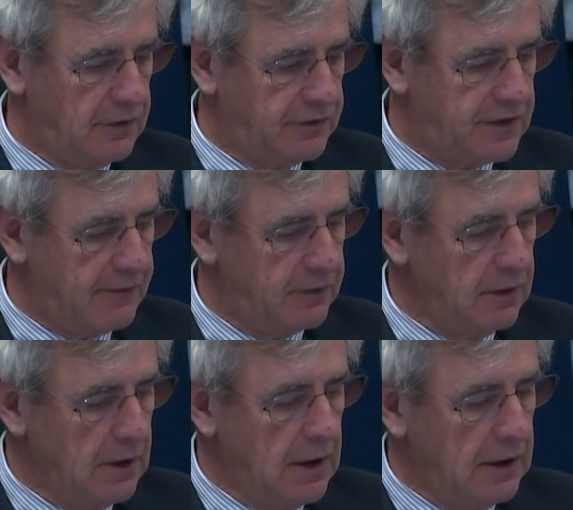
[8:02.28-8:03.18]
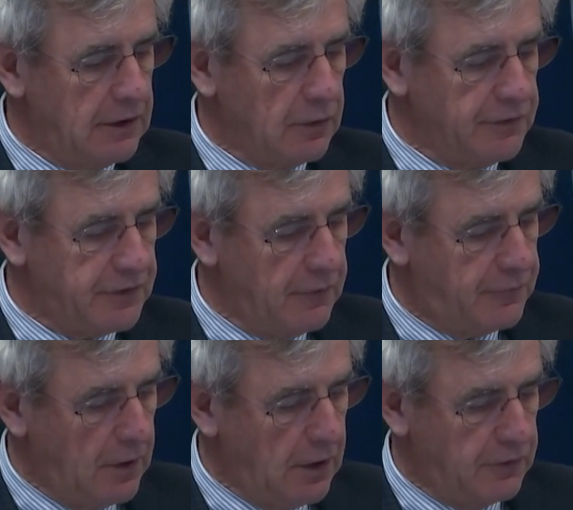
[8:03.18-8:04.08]
Seven, it also
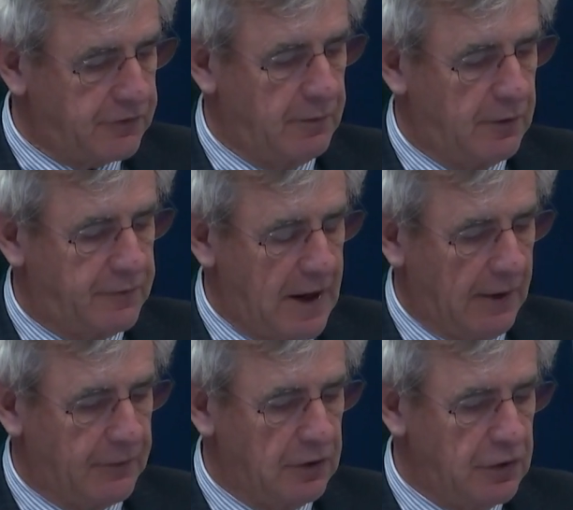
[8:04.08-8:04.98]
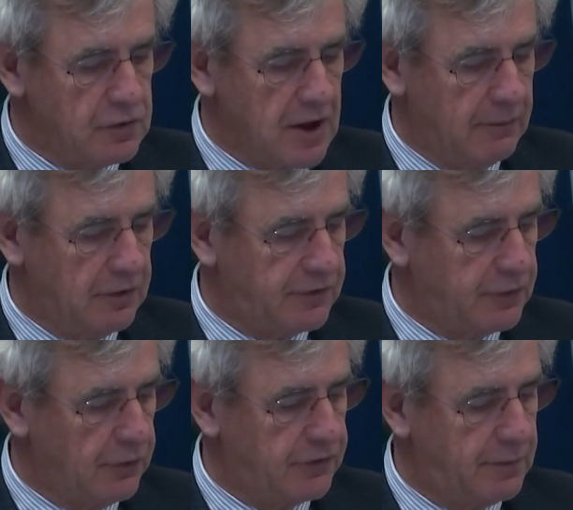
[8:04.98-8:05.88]
follows from the fact that newcomers
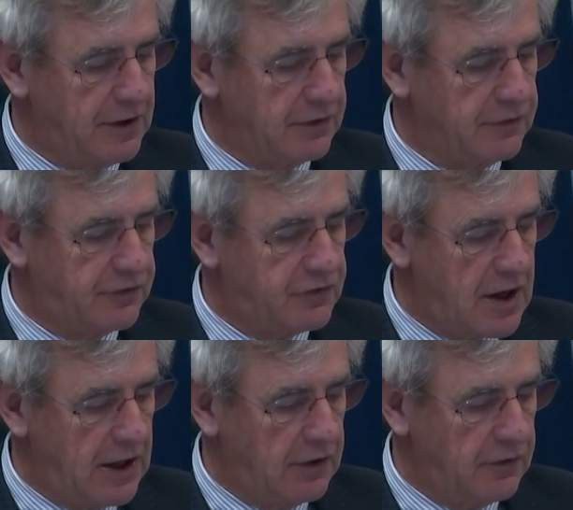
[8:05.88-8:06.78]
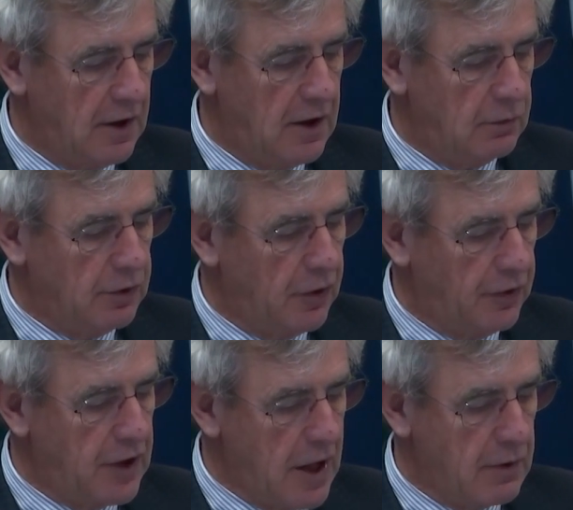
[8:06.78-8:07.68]
sought to be constrained will
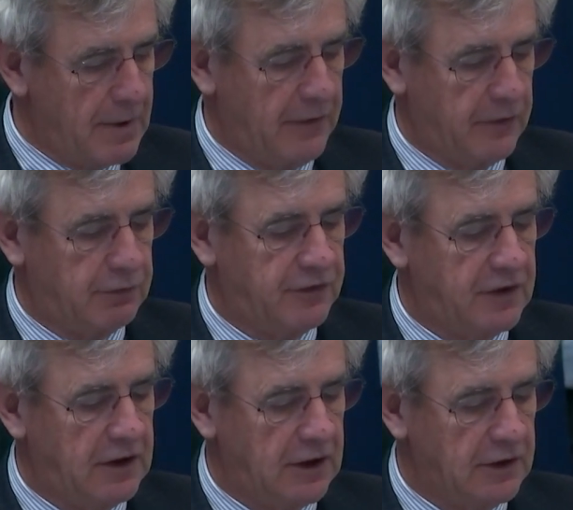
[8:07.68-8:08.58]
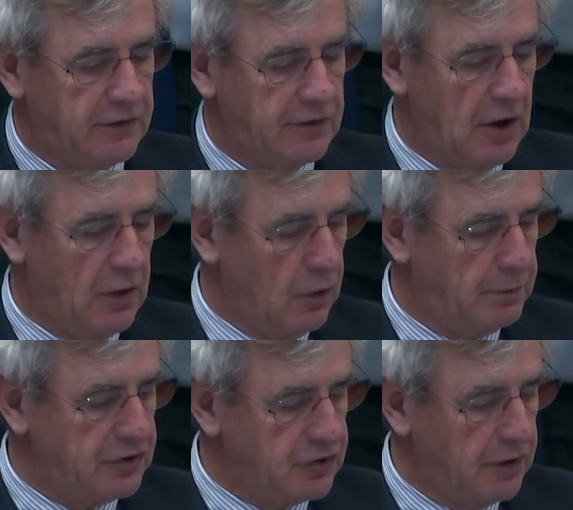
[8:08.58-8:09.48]
not know about the proceedings or
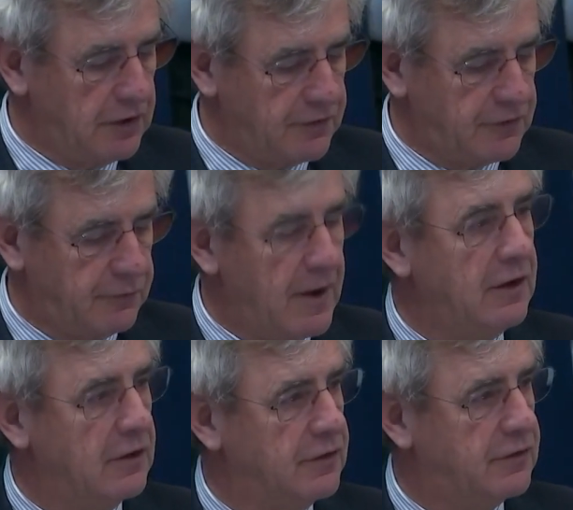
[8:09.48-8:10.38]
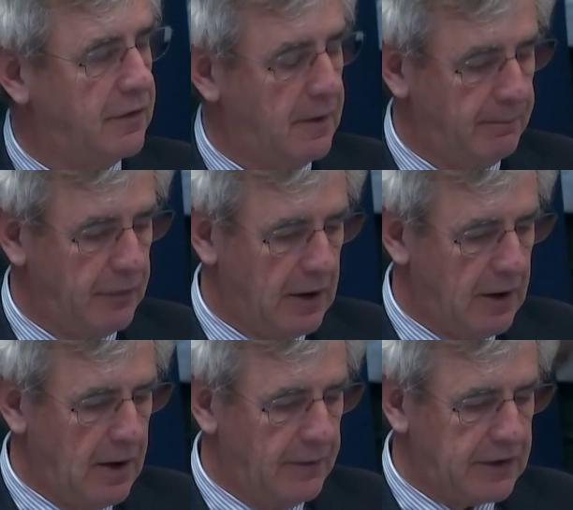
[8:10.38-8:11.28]
be joined as defendants to them,
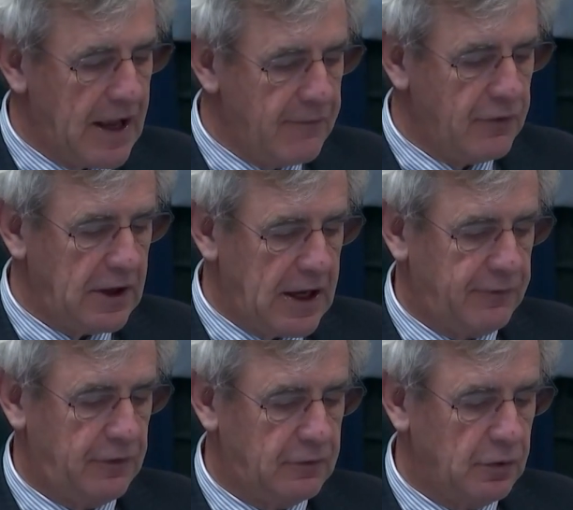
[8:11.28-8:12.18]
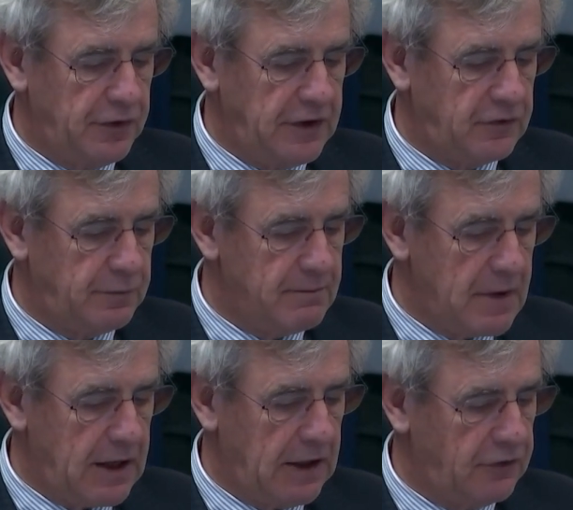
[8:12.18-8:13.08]
that every effort will need to be
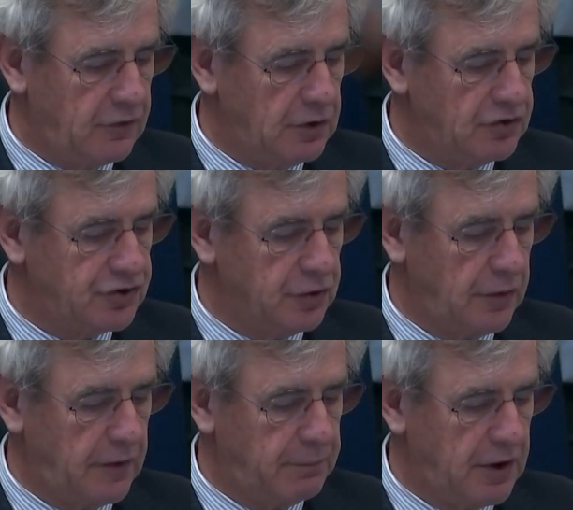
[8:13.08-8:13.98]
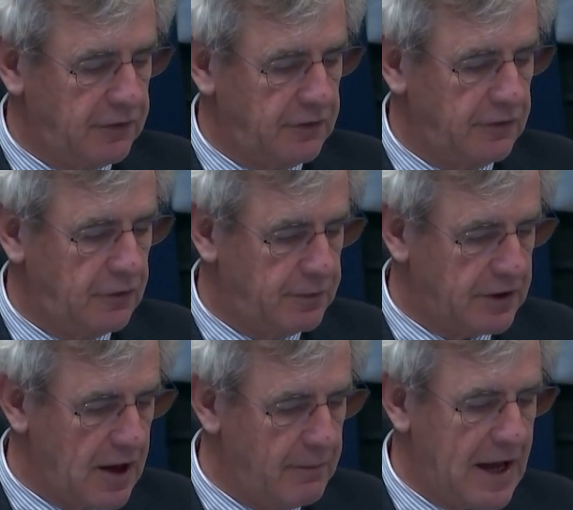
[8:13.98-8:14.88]
made to ensure that persons who
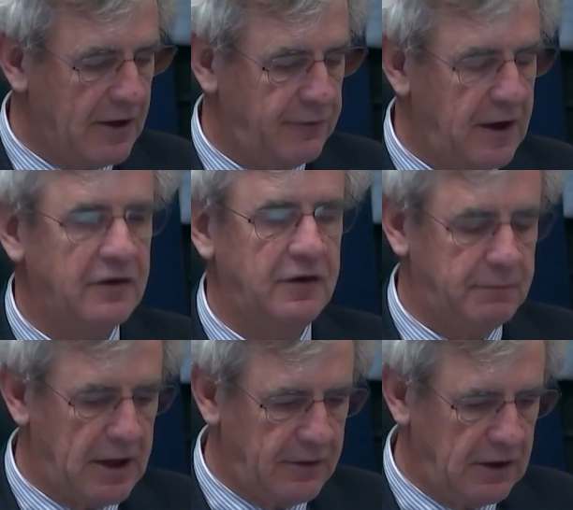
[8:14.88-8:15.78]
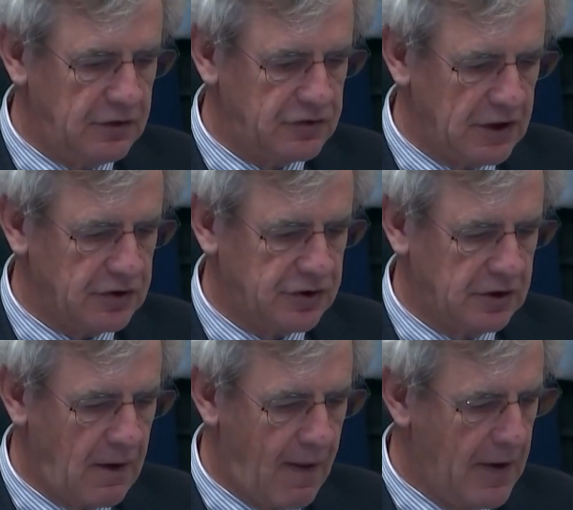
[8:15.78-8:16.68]
become affected by the
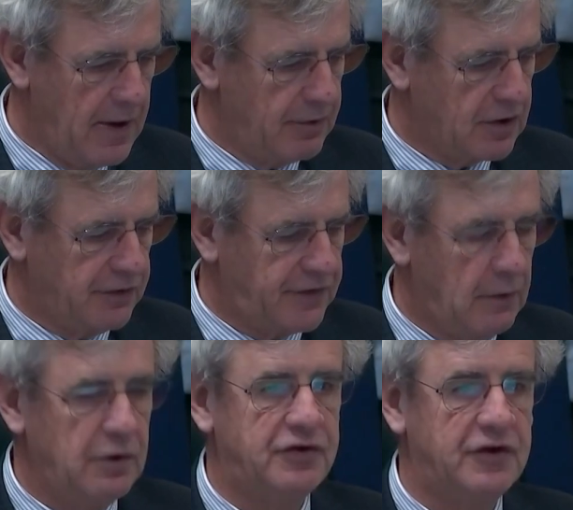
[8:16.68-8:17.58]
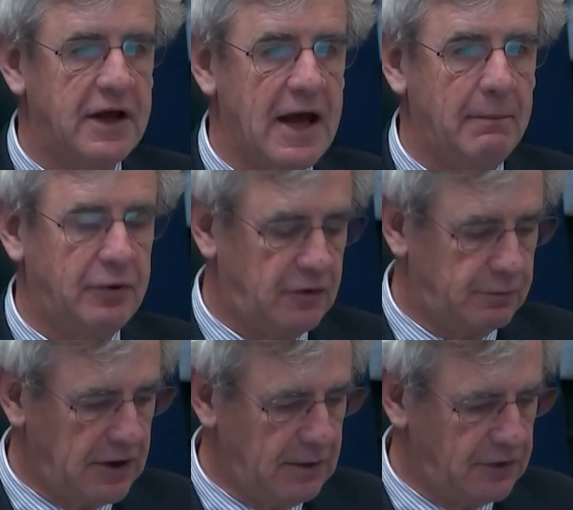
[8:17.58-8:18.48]
injunction because they wish to camp at a
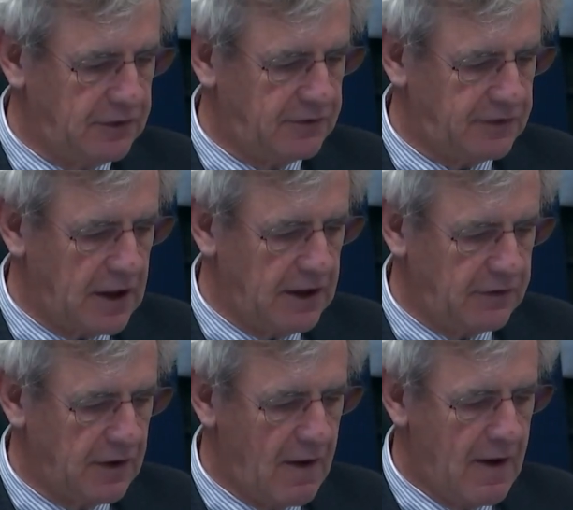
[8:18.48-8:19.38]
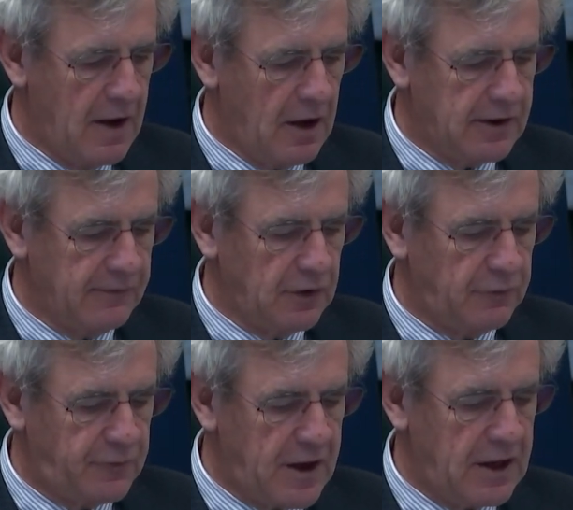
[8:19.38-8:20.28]
prohibited site are given
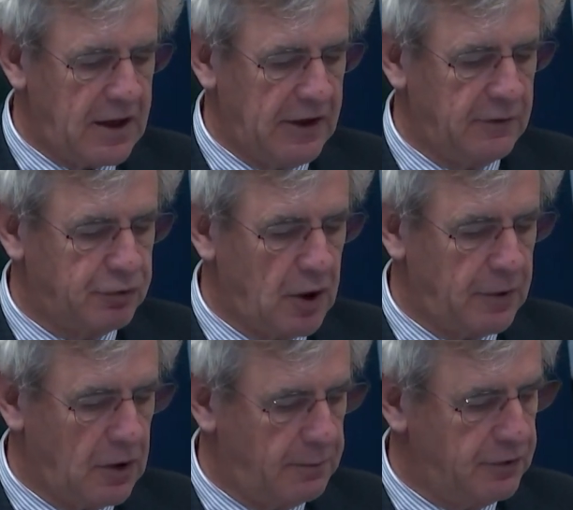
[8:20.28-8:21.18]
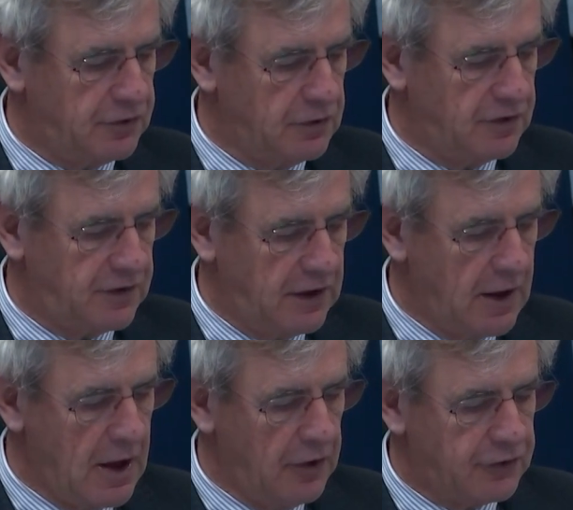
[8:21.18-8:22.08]
a fair and proper
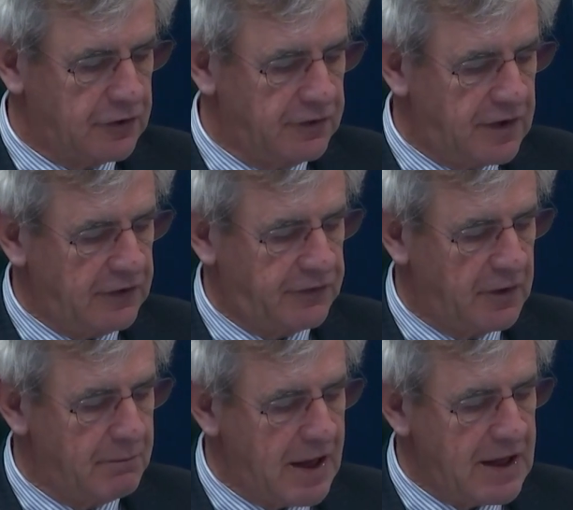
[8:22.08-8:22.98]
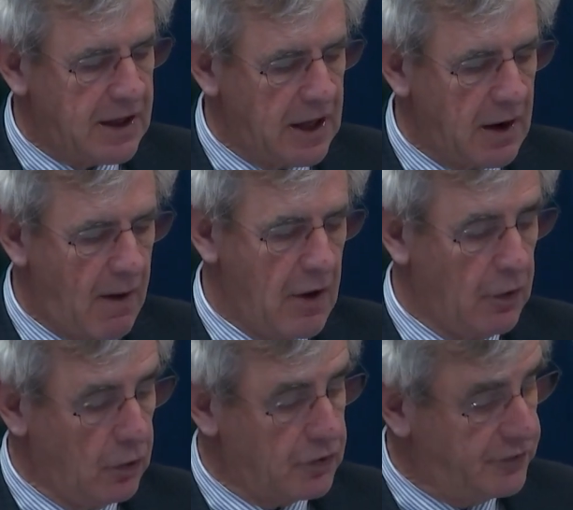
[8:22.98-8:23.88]
opportunity to contest the making
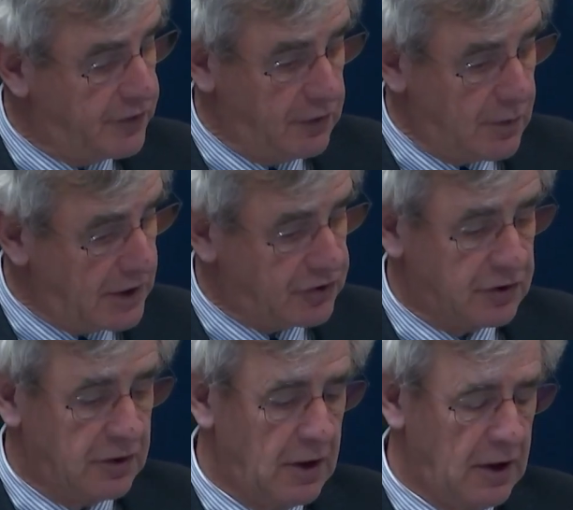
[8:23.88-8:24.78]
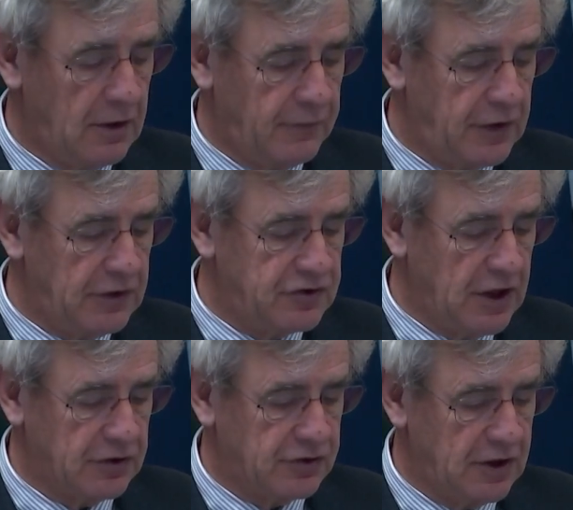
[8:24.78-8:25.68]
or continuation of the
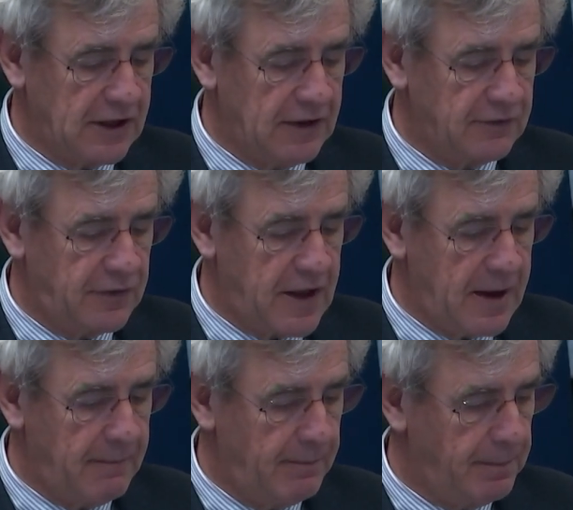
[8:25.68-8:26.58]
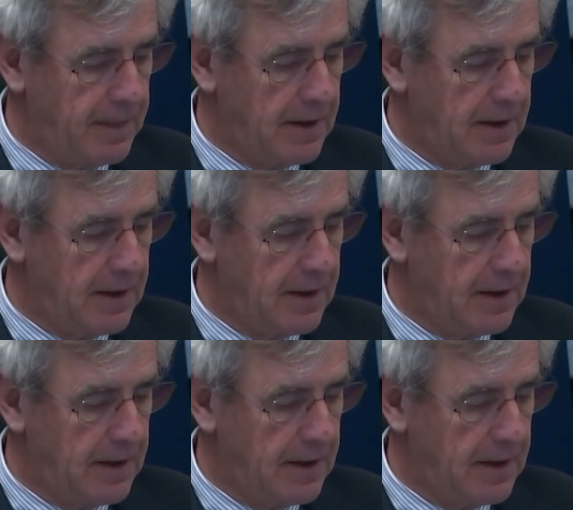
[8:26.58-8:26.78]
injunction against them.